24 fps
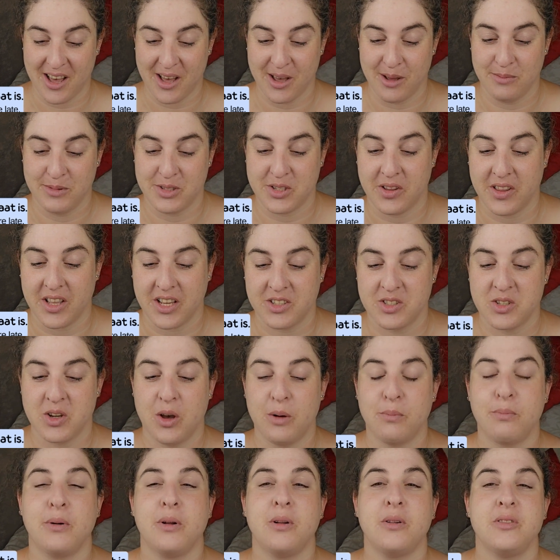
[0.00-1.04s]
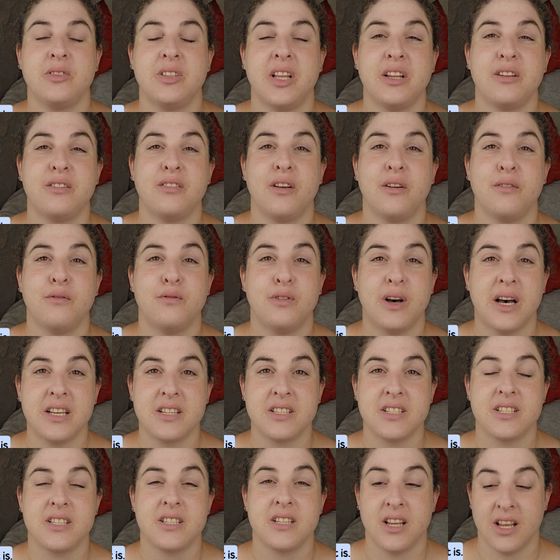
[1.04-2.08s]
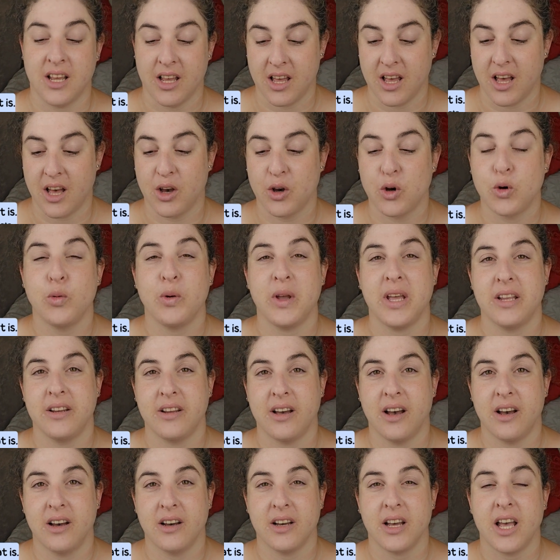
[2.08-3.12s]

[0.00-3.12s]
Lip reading: So the example, dit was 'n goeie dag.